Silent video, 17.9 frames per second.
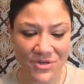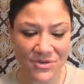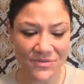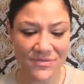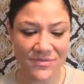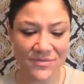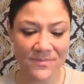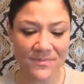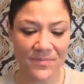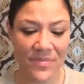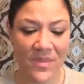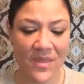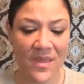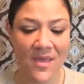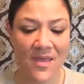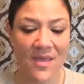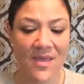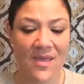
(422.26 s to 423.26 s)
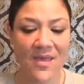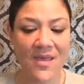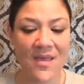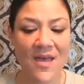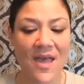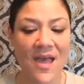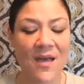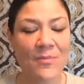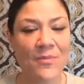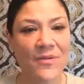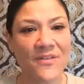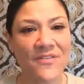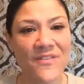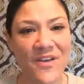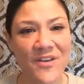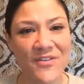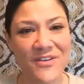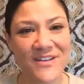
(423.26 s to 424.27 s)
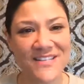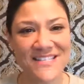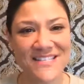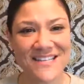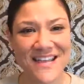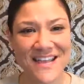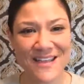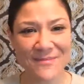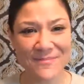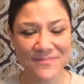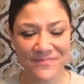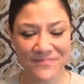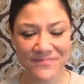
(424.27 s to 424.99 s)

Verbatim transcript: serve. Happy Veterans Day.